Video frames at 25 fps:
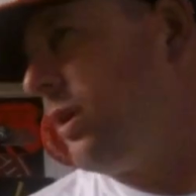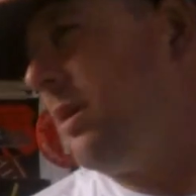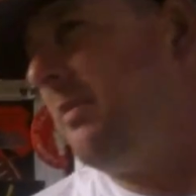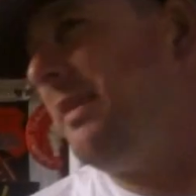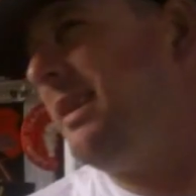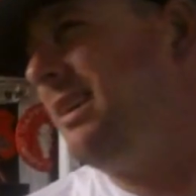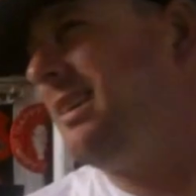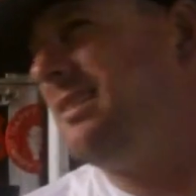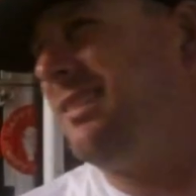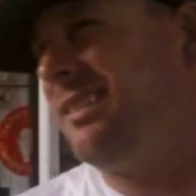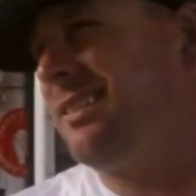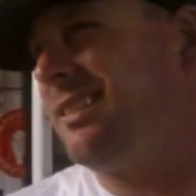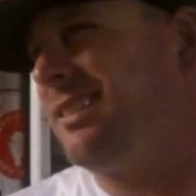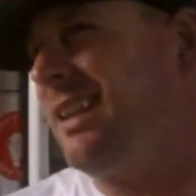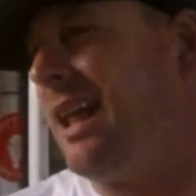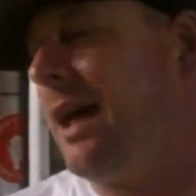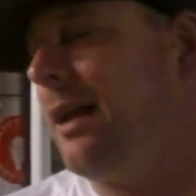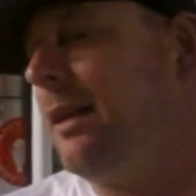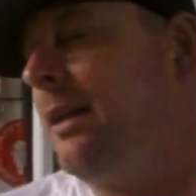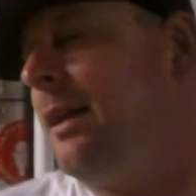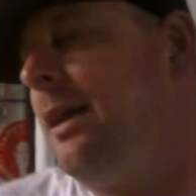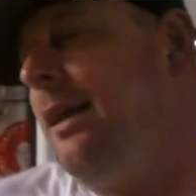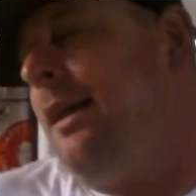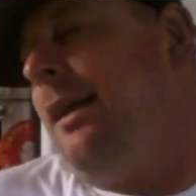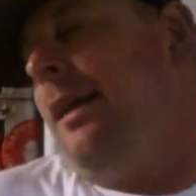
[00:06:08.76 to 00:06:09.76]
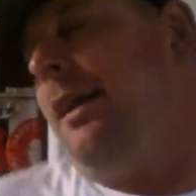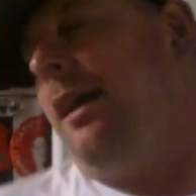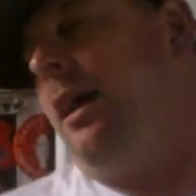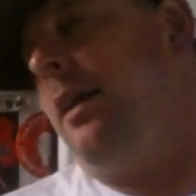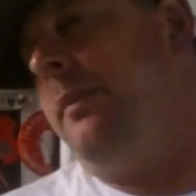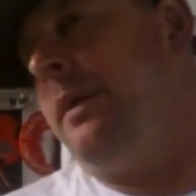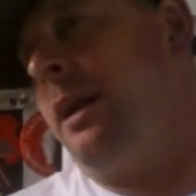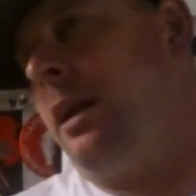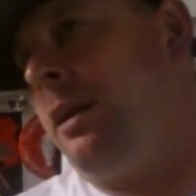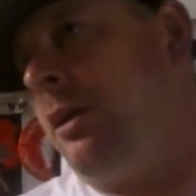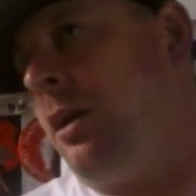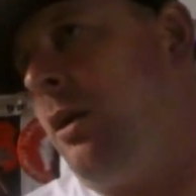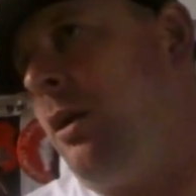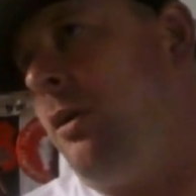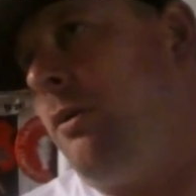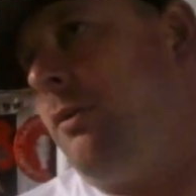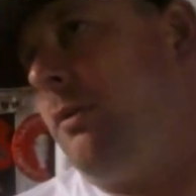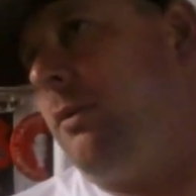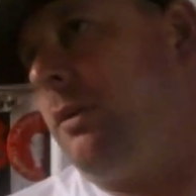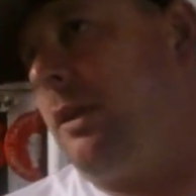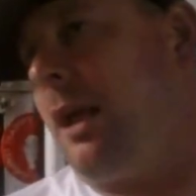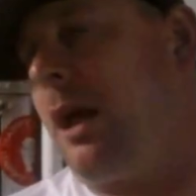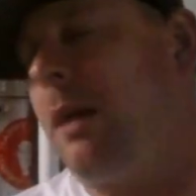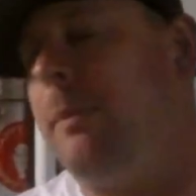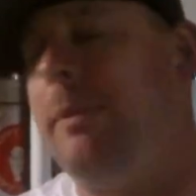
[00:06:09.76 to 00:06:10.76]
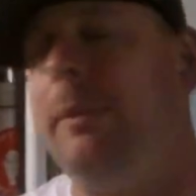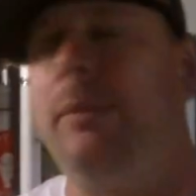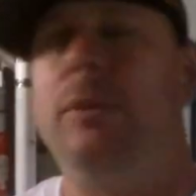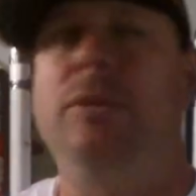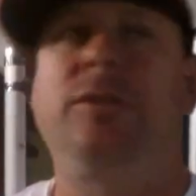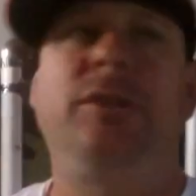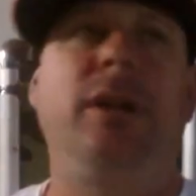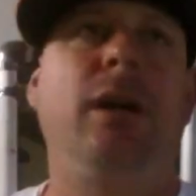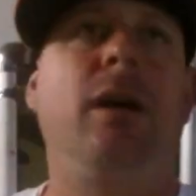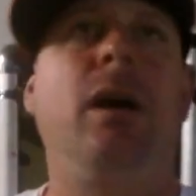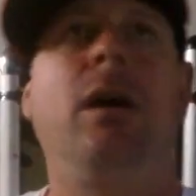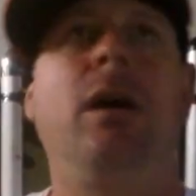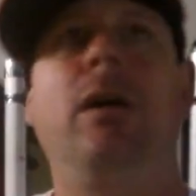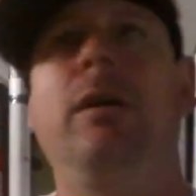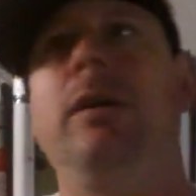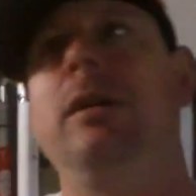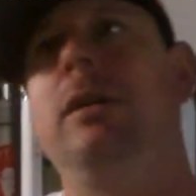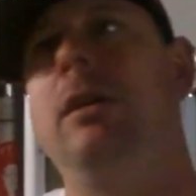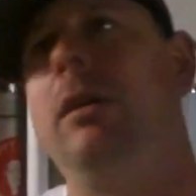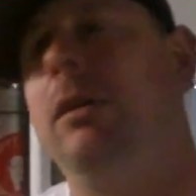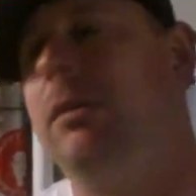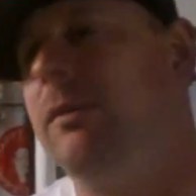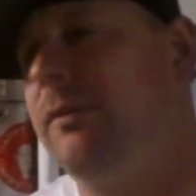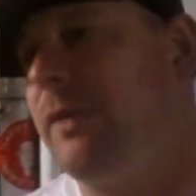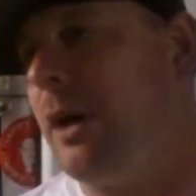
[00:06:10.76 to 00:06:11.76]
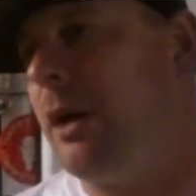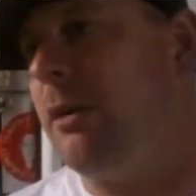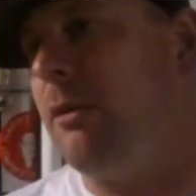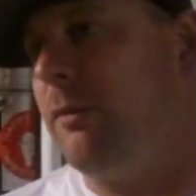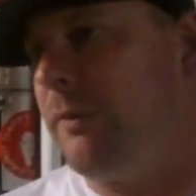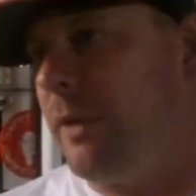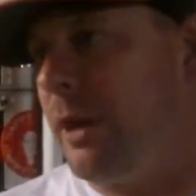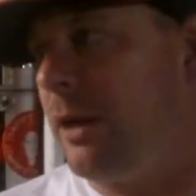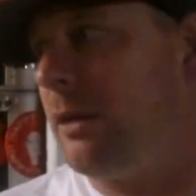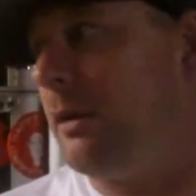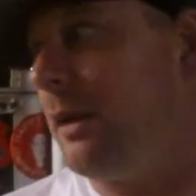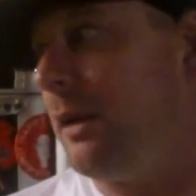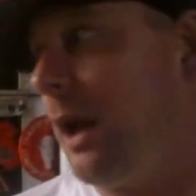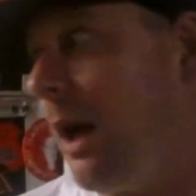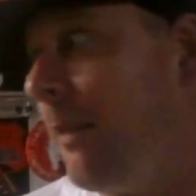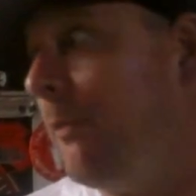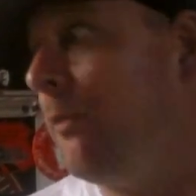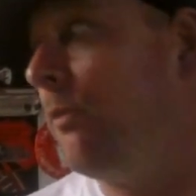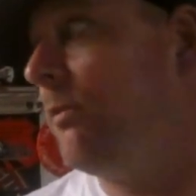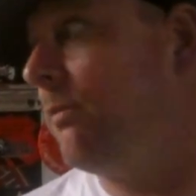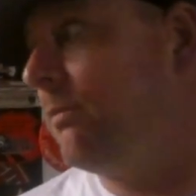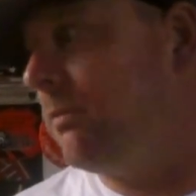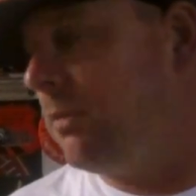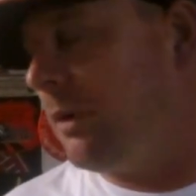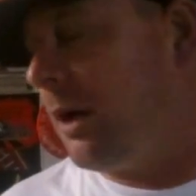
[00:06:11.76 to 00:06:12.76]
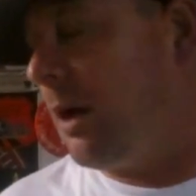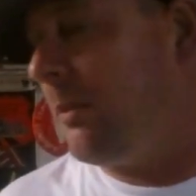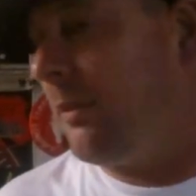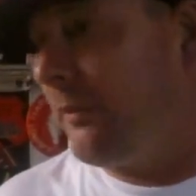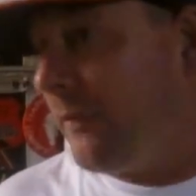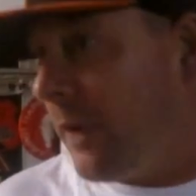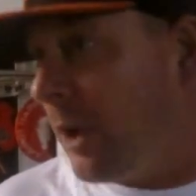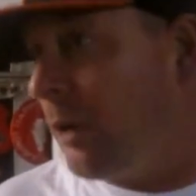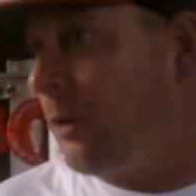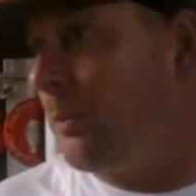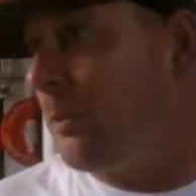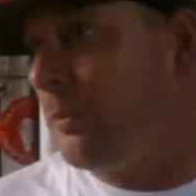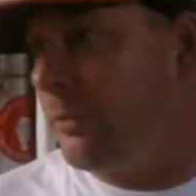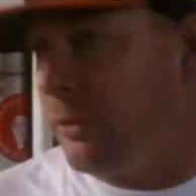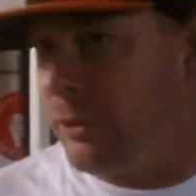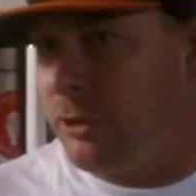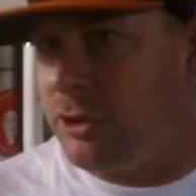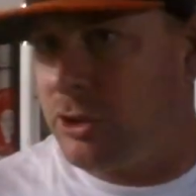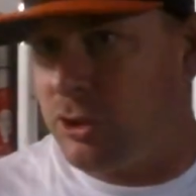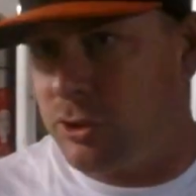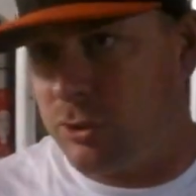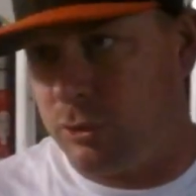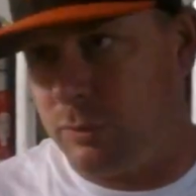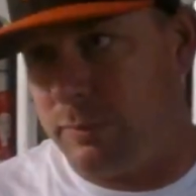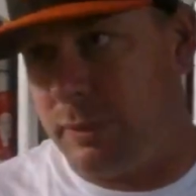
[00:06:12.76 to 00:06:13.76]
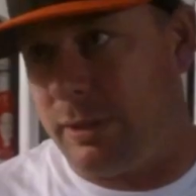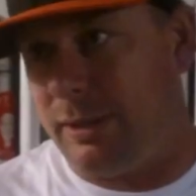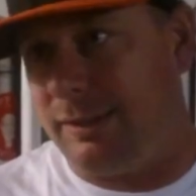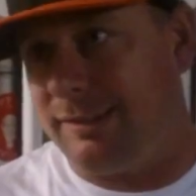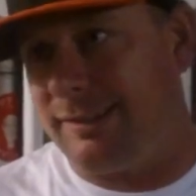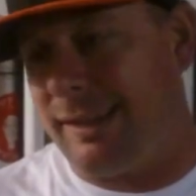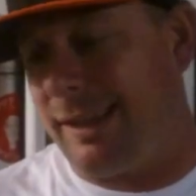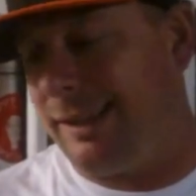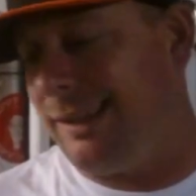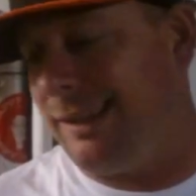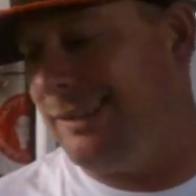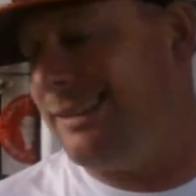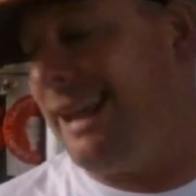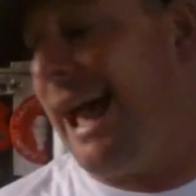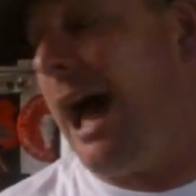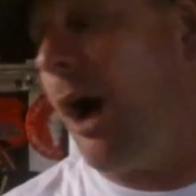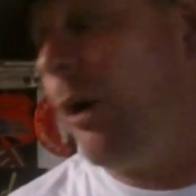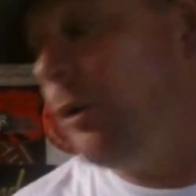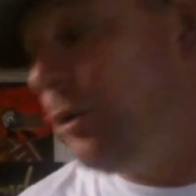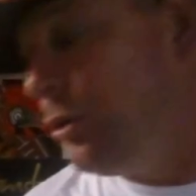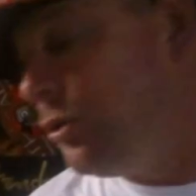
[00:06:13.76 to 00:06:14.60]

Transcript: more. I mean, because it's not... I mean, I know a lot of people say, oh, you know, vinyl, and I'm a vinyl purist too, but it's like, it's how